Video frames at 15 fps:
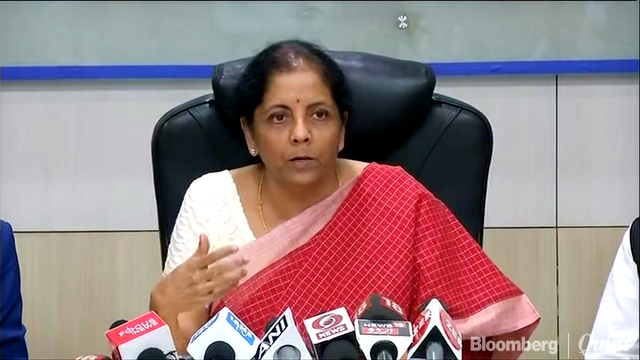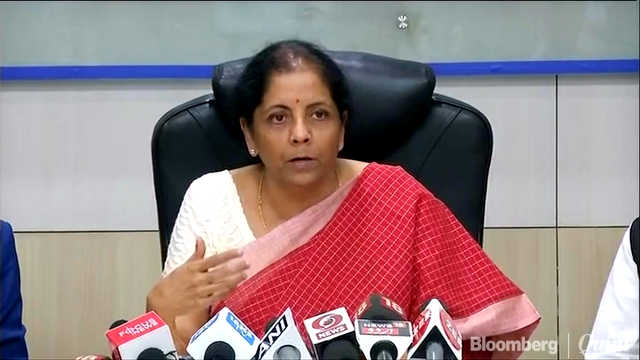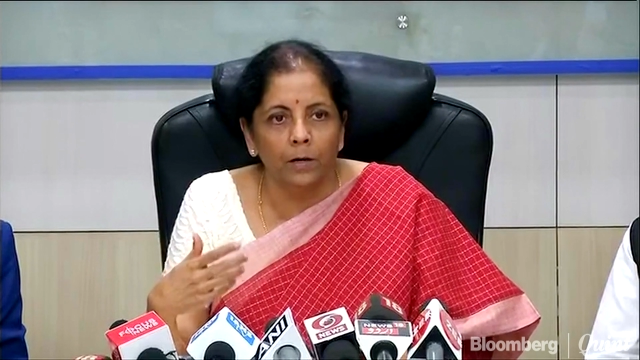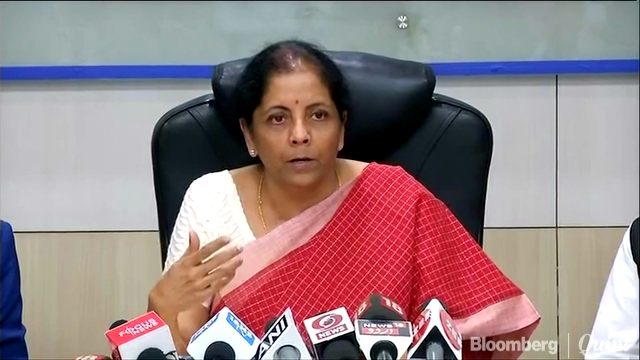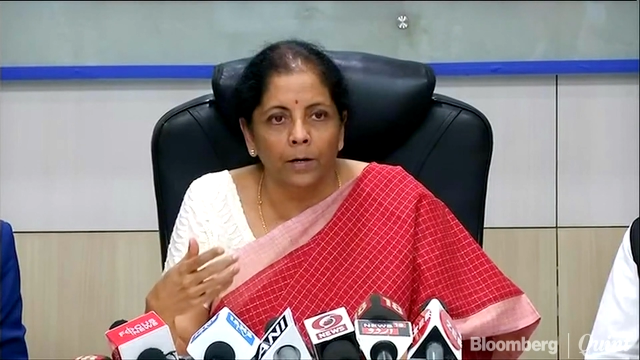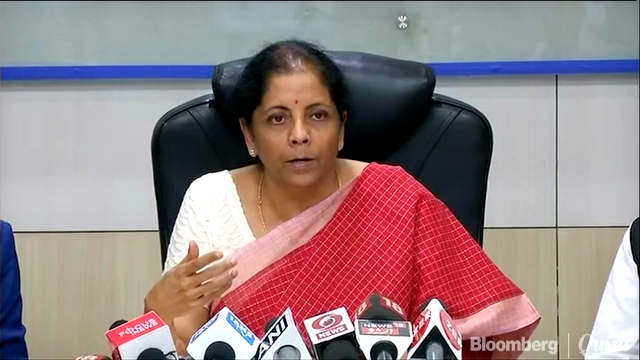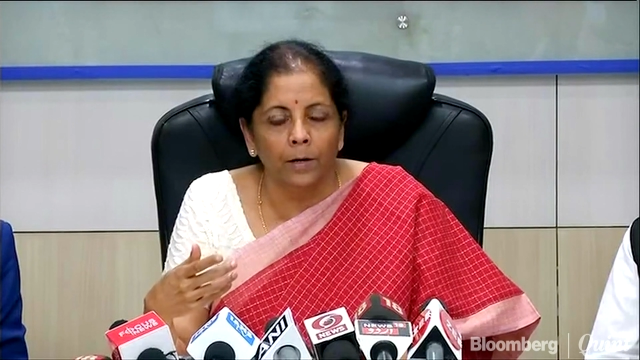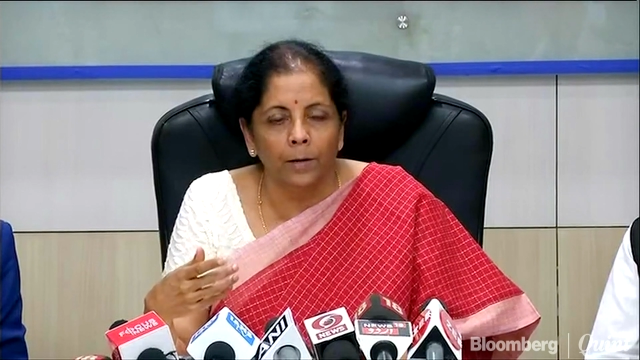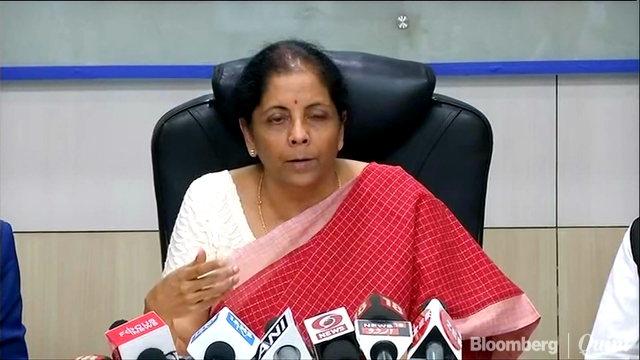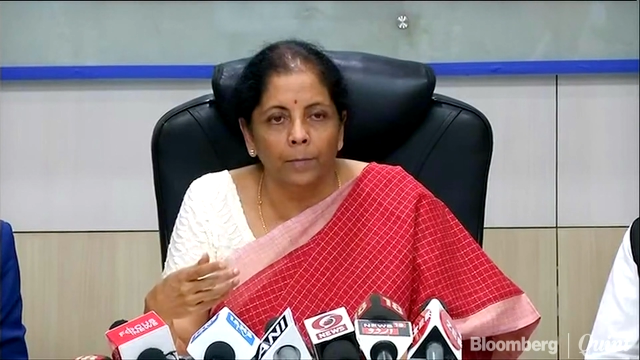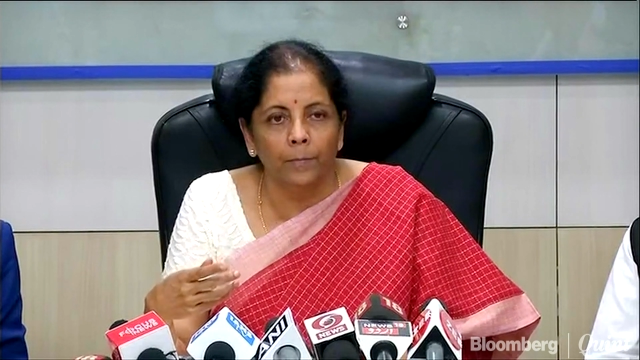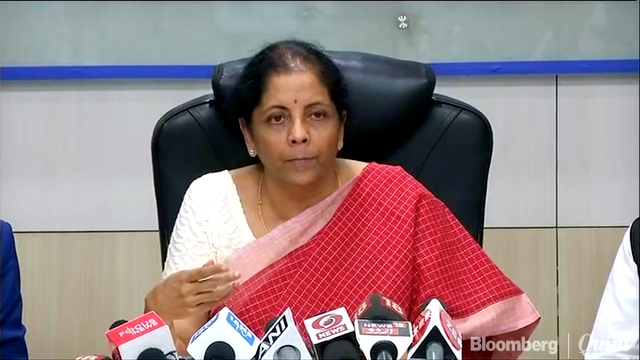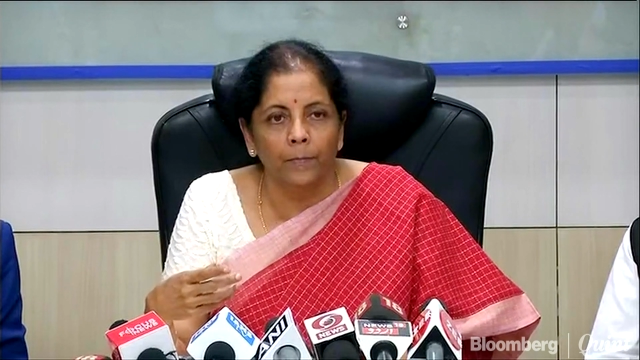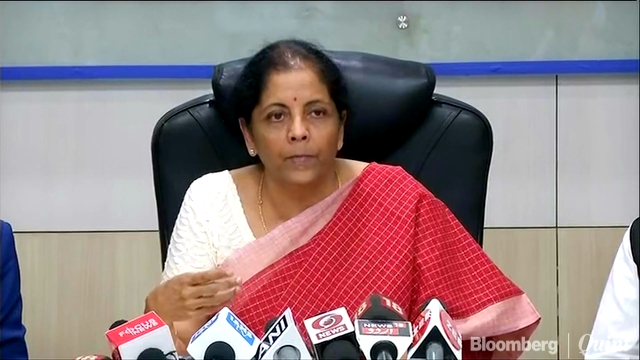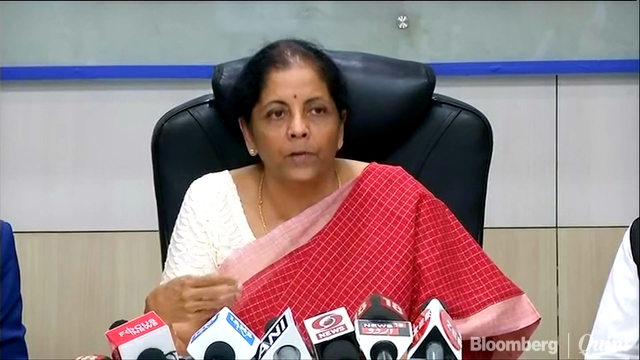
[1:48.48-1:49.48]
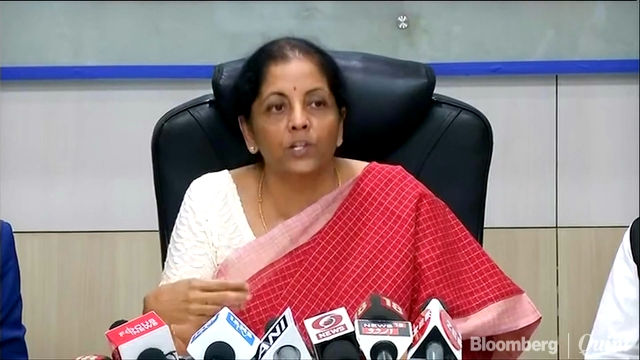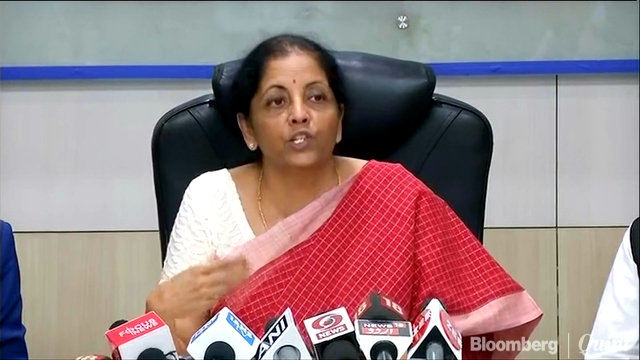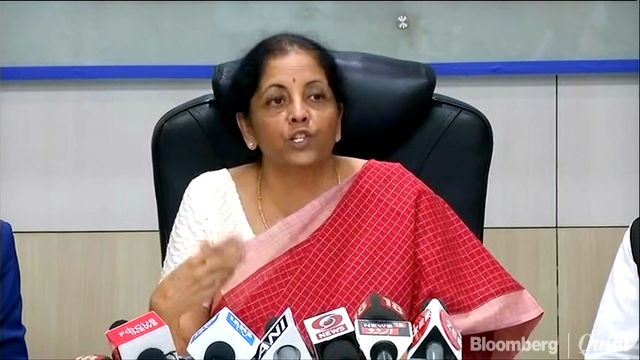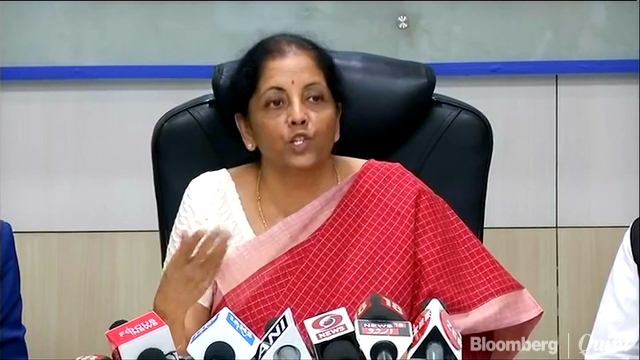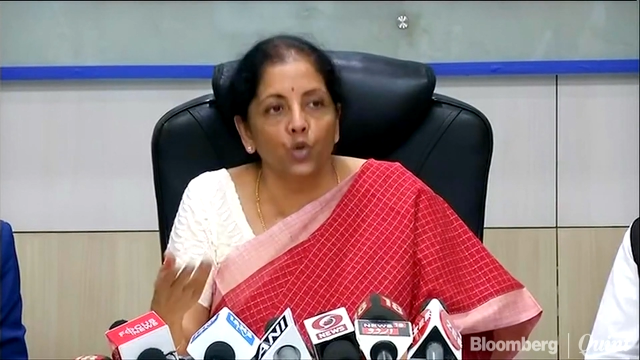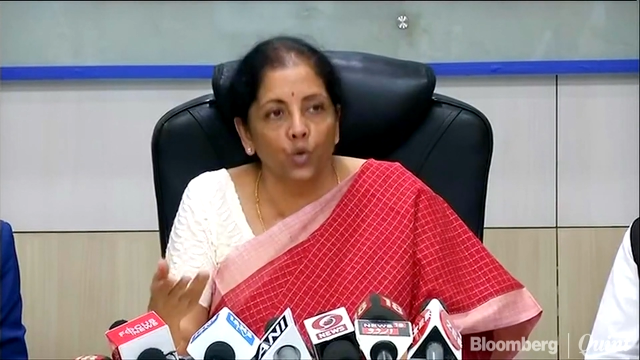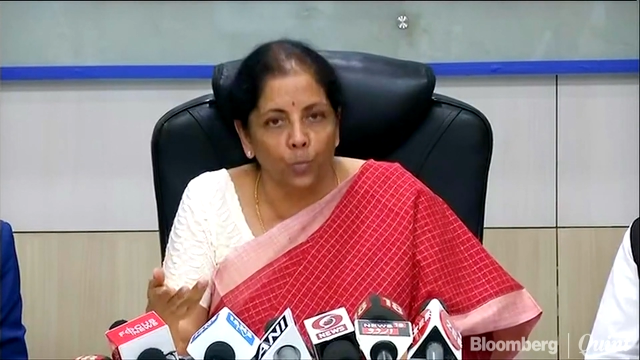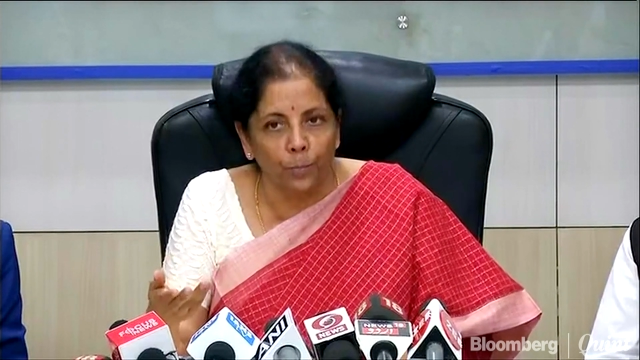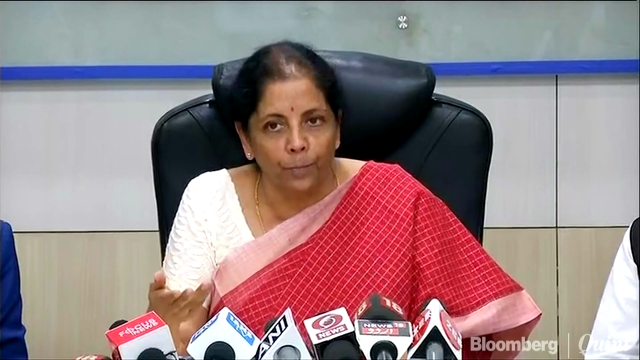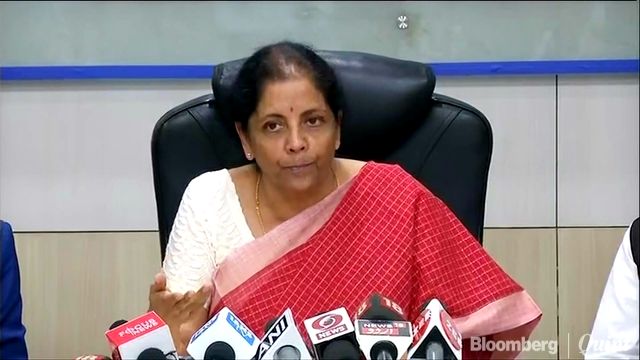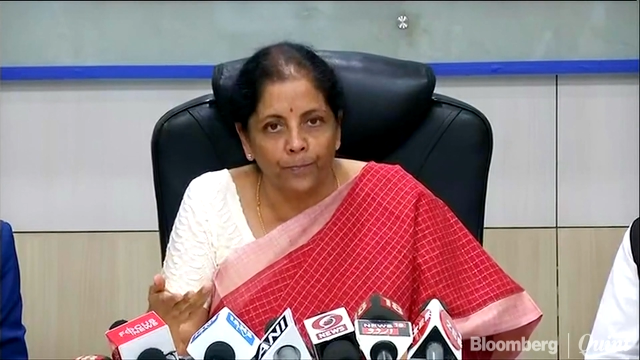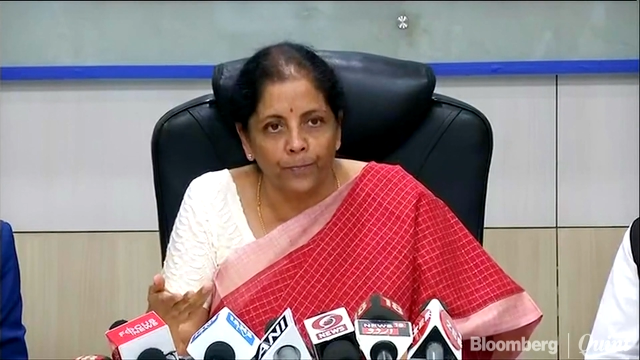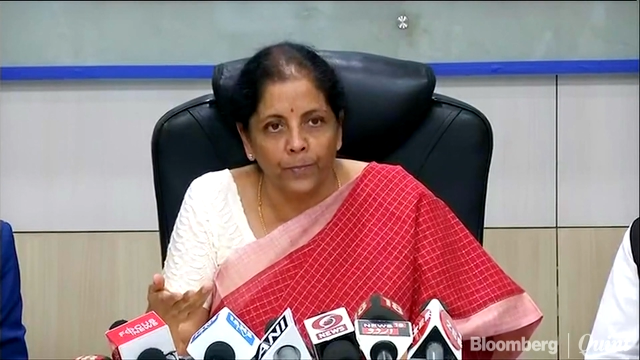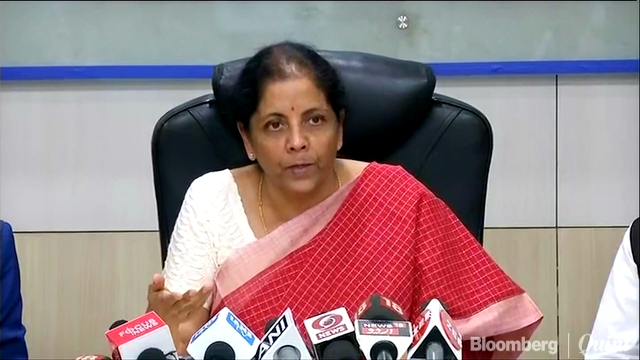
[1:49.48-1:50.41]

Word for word: uh, resume